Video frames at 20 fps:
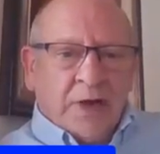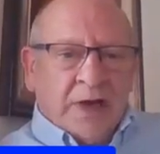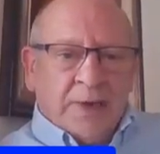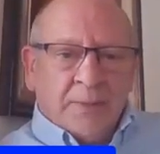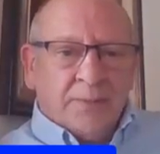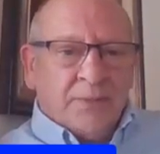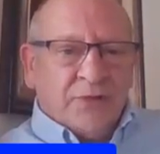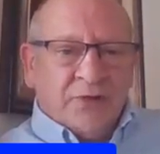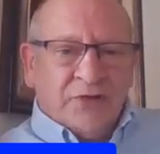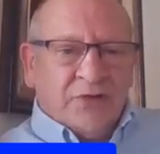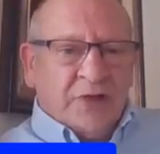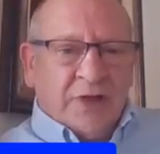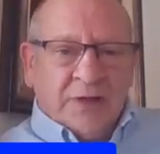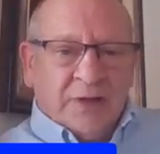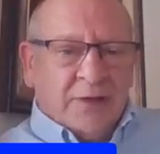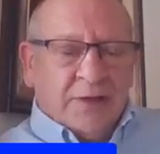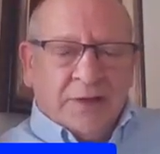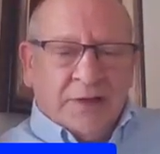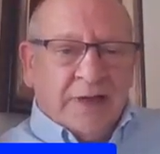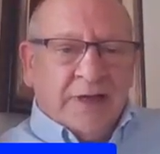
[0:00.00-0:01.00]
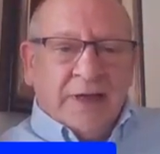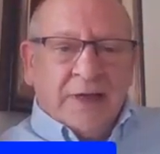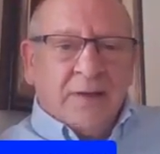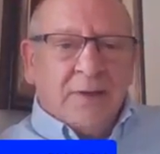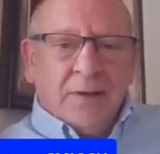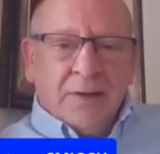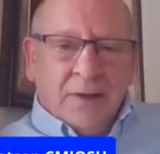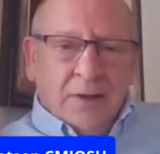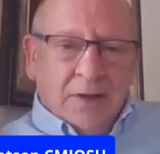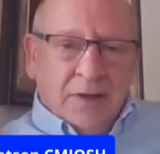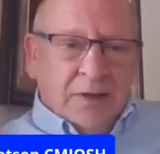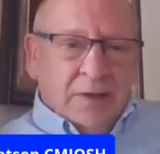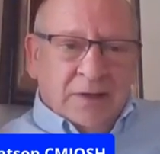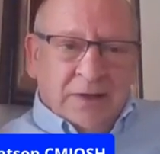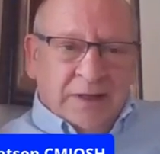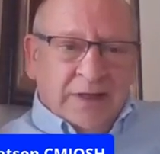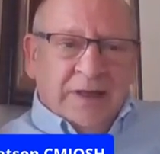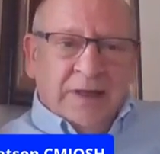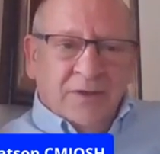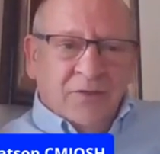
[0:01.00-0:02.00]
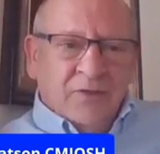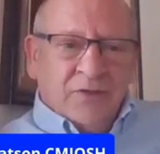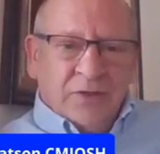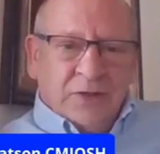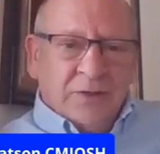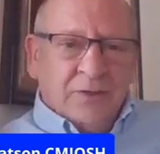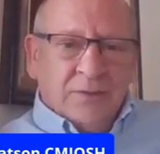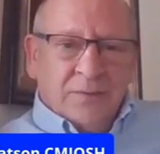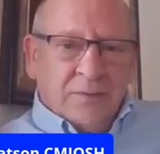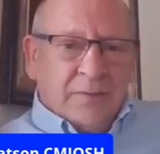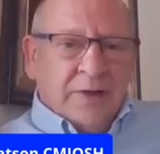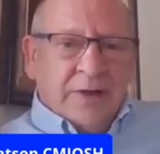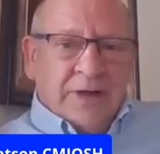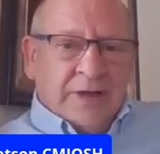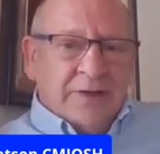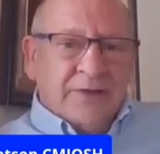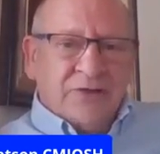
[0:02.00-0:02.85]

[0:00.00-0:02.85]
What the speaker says: Perhaps Qadir will even